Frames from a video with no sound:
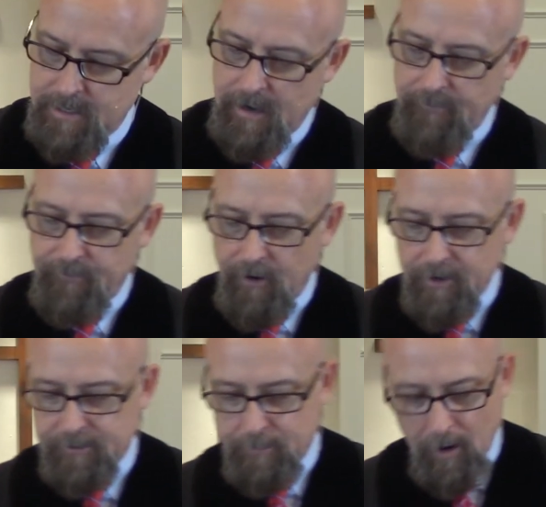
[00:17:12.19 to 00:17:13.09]
How far
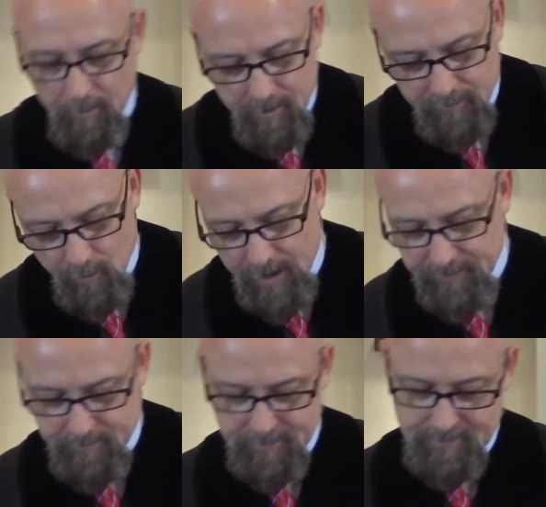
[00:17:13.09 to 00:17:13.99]
does Paul move away
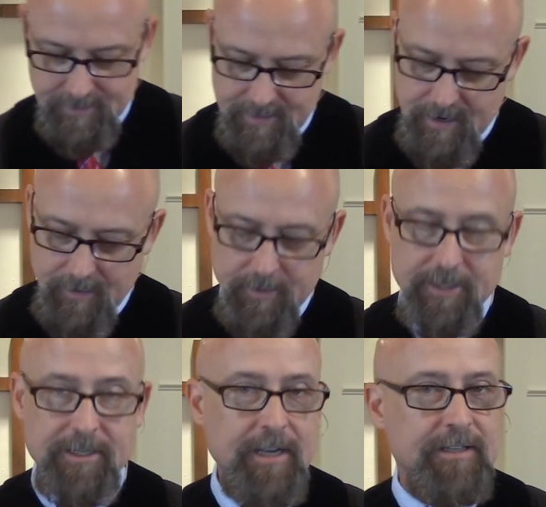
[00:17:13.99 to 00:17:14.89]
from the synagogue when he
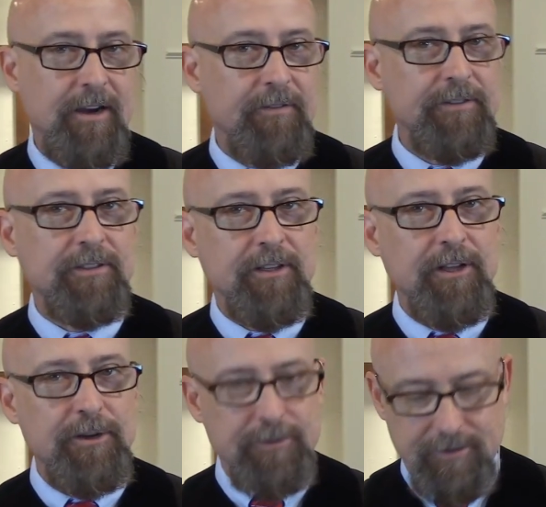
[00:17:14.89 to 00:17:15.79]
shakes off his
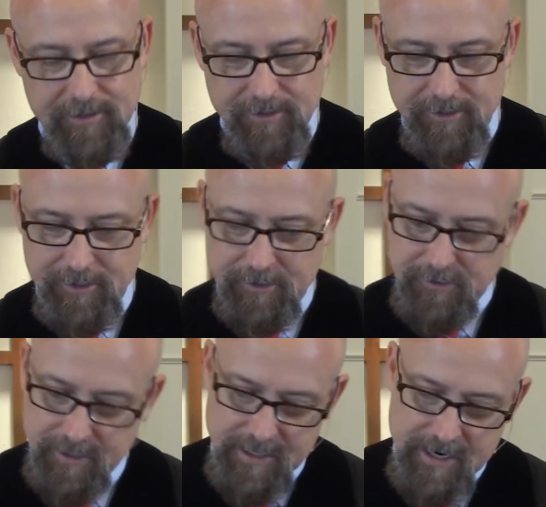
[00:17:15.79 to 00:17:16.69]
clothes at these
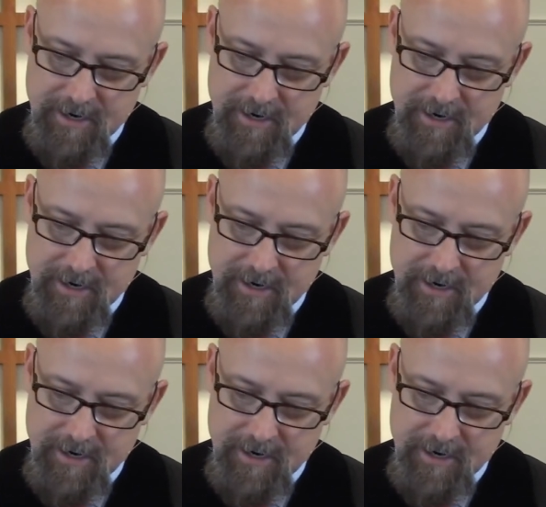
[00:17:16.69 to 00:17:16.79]
Jews and